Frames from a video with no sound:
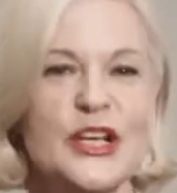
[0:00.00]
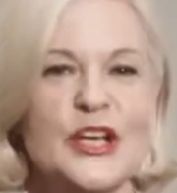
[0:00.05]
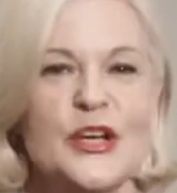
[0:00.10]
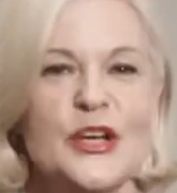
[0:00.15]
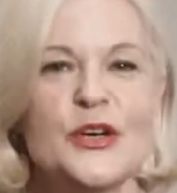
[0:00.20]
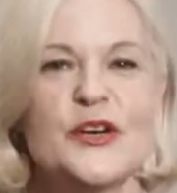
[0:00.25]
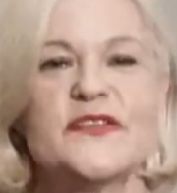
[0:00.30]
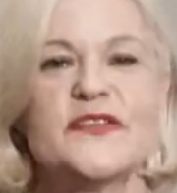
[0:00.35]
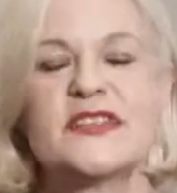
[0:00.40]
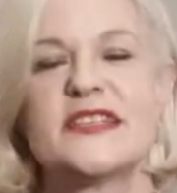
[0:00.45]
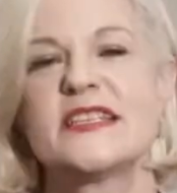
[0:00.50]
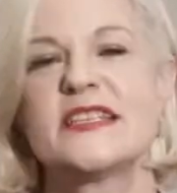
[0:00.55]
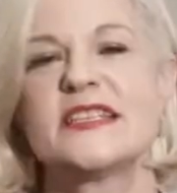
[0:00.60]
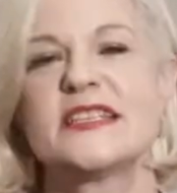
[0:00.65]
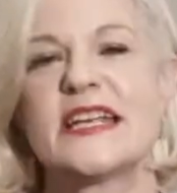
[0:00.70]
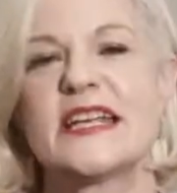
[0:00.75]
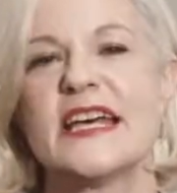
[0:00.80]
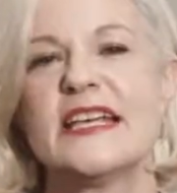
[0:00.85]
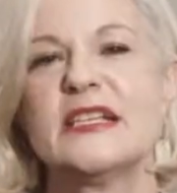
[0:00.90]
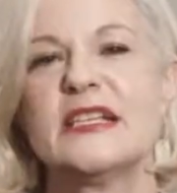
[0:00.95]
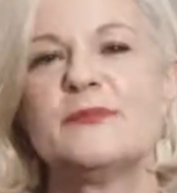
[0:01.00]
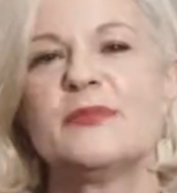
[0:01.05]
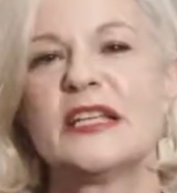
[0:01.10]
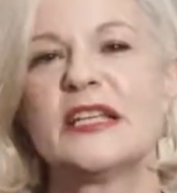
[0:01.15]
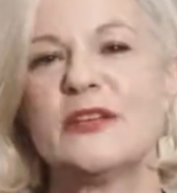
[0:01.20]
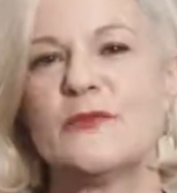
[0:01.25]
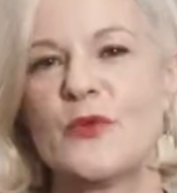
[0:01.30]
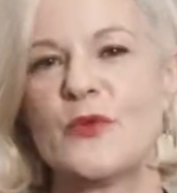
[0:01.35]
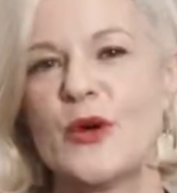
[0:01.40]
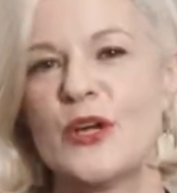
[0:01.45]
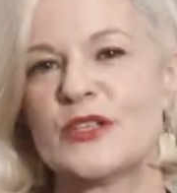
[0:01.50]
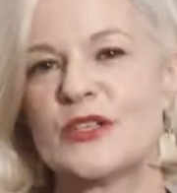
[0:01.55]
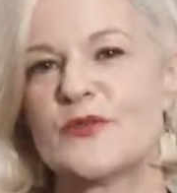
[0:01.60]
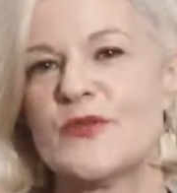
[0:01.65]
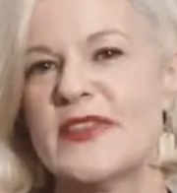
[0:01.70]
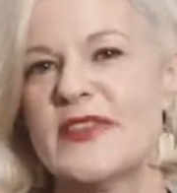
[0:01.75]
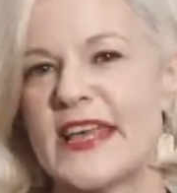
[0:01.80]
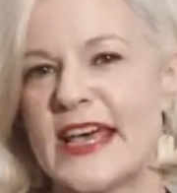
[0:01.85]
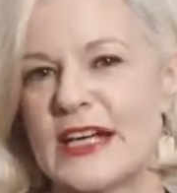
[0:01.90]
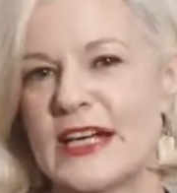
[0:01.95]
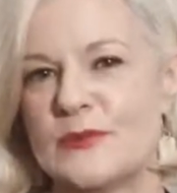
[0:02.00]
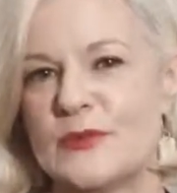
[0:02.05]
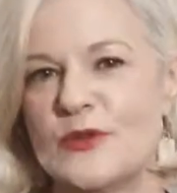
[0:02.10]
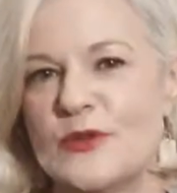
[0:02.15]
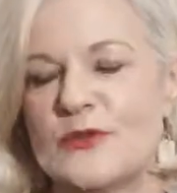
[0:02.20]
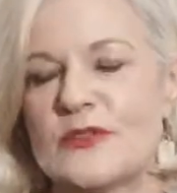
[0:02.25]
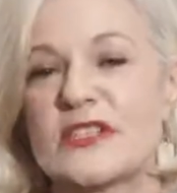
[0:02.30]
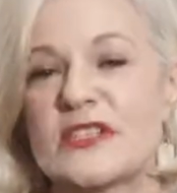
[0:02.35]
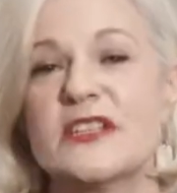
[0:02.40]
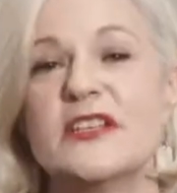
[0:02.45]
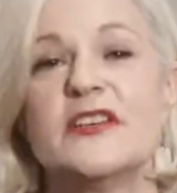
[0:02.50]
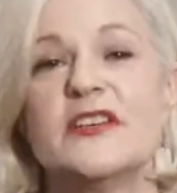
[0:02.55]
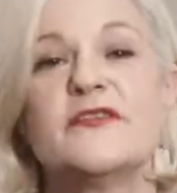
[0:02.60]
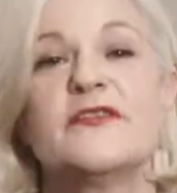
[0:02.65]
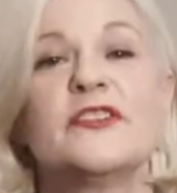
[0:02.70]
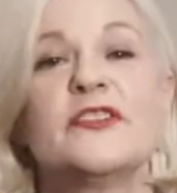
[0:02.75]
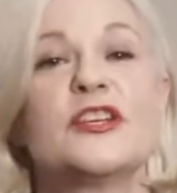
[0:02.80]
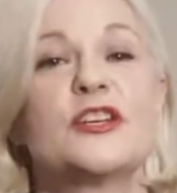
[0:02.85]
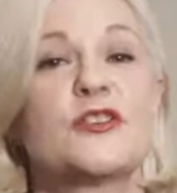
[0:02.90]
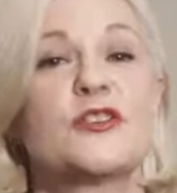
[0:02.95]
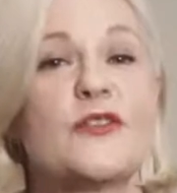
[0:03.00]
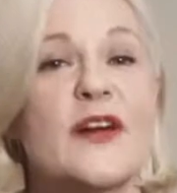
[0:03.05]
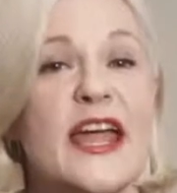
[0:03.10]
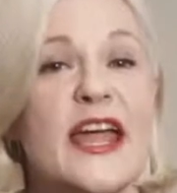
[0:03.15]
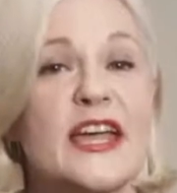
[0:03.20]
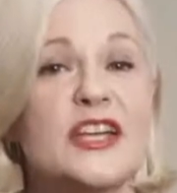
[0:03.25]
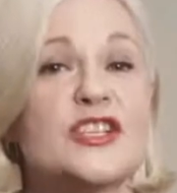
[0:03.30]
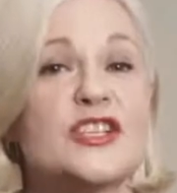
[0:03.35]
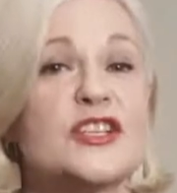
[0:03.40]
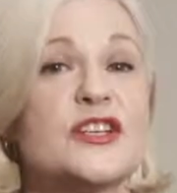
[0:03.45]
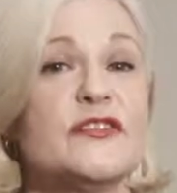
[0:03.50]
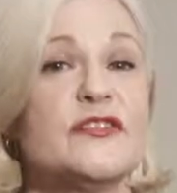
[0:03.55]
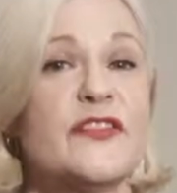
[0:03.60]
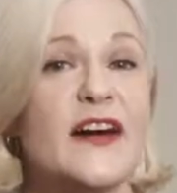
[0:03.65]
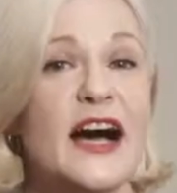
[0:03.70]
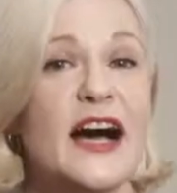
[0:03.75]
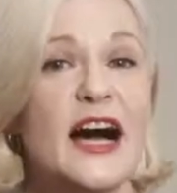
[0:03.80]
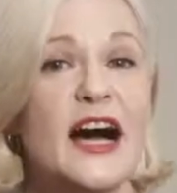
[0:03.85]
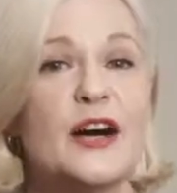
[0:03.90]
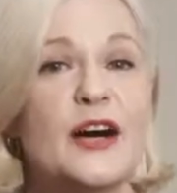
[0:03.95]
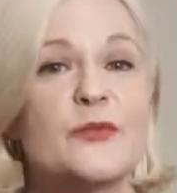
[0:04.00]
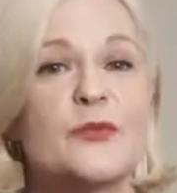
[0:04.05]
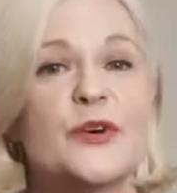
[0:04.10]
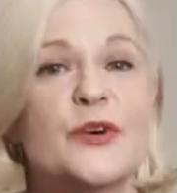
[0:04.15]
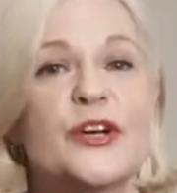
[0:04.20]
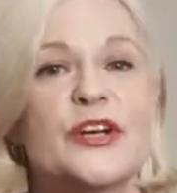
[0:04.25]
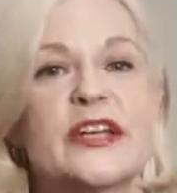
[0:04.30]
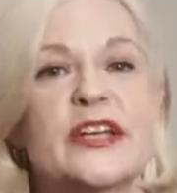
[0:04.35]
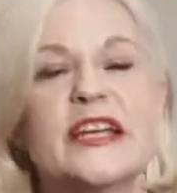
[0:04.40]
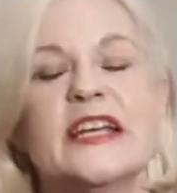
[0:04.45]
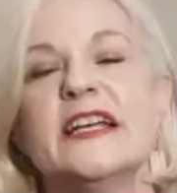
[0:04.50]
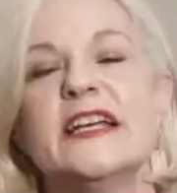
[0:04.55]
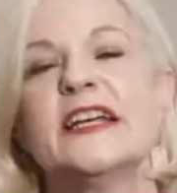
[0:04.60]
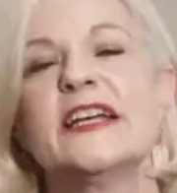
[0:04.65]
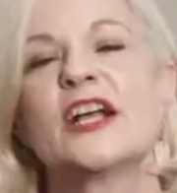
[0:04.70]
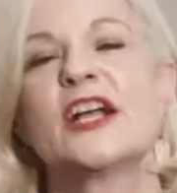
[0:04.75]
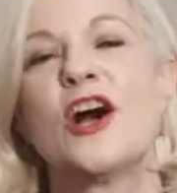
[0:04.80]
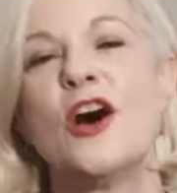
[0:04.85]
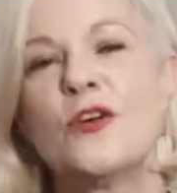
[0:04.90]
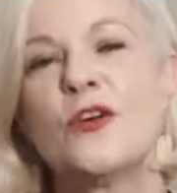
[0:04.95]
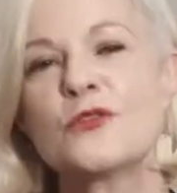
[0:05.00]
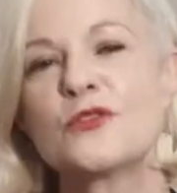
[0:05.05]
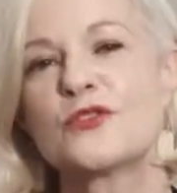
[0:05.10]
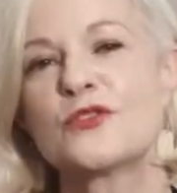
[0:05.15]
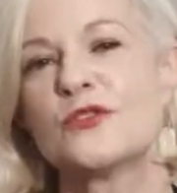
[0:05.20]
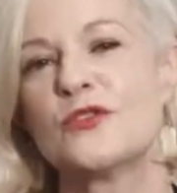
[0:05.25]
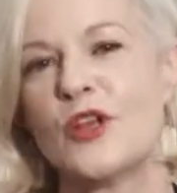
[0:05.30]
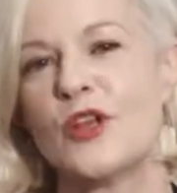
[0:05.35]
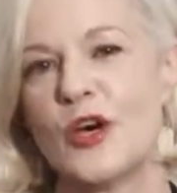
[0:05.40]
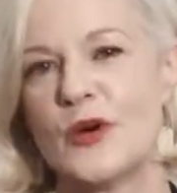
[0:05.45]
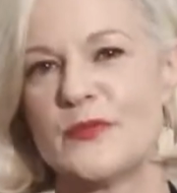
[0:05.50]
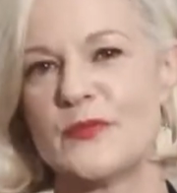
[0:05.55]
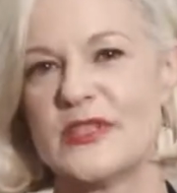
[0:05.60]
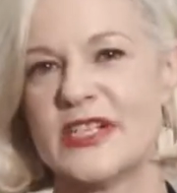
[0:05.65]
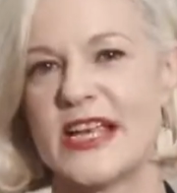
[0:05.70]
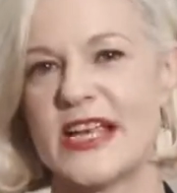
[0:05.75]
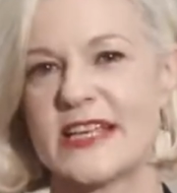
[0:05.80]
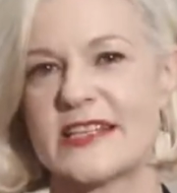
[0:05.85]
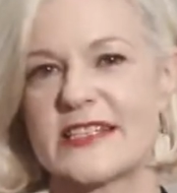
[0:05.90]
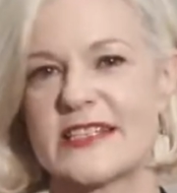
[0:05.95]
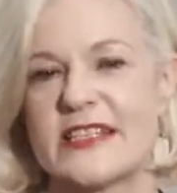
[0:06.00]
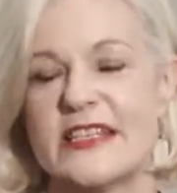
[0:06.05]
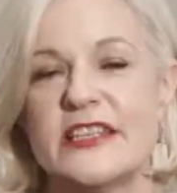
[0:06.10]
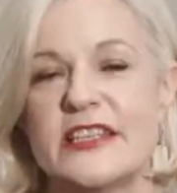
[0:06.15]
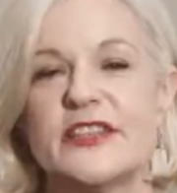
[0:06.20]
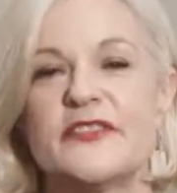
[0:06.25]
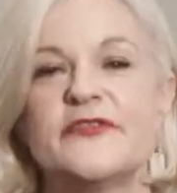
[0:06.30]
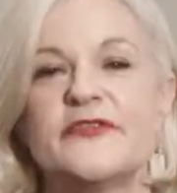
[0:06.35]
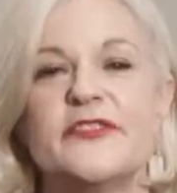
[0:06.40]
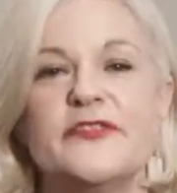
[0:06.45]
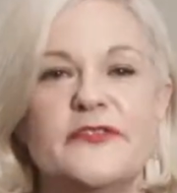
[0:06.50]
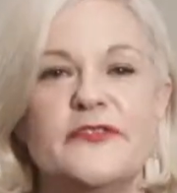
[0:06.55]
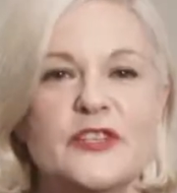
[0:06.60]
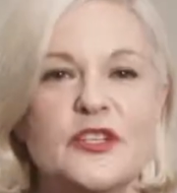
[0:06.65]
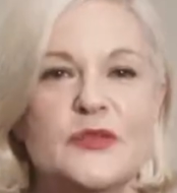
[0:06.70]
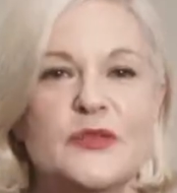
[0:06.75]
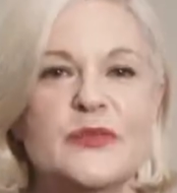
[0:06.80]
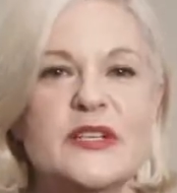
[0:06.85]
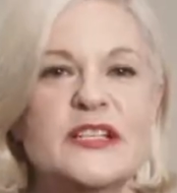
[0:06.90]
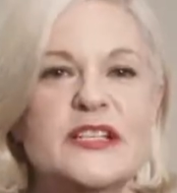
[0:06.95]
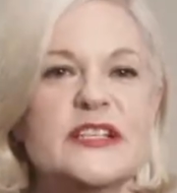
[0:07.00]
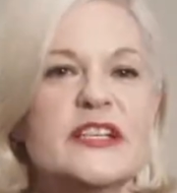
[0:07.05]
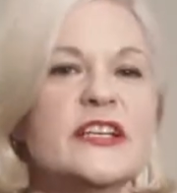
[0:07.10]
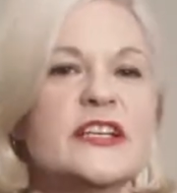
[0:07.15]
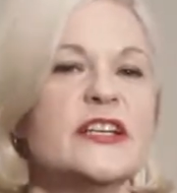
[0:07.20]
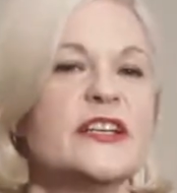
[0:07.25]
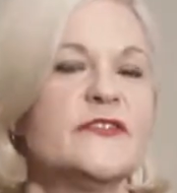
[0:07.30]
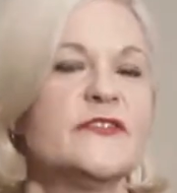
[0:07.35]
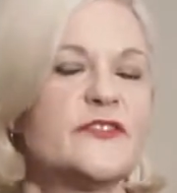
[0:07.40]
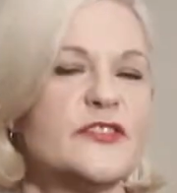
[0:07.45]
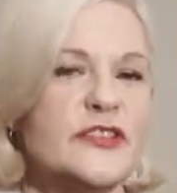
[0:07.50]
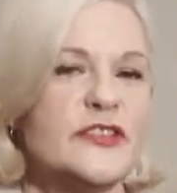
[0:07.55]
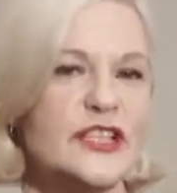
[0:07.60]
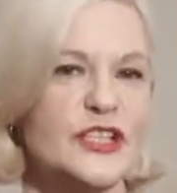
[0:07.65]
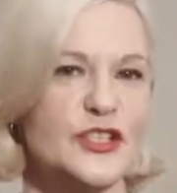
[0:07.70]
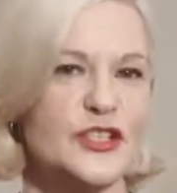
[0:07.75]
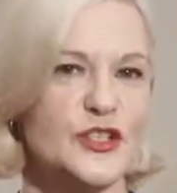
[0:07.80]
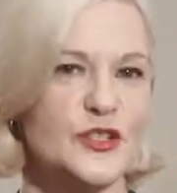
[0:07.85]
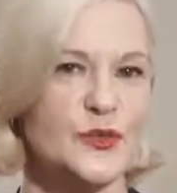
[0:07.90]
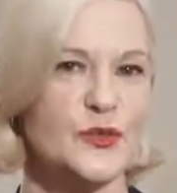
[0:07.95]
who have sustainably worked with animals for the creation of artwork and cultural objects in the fulfilment of traditional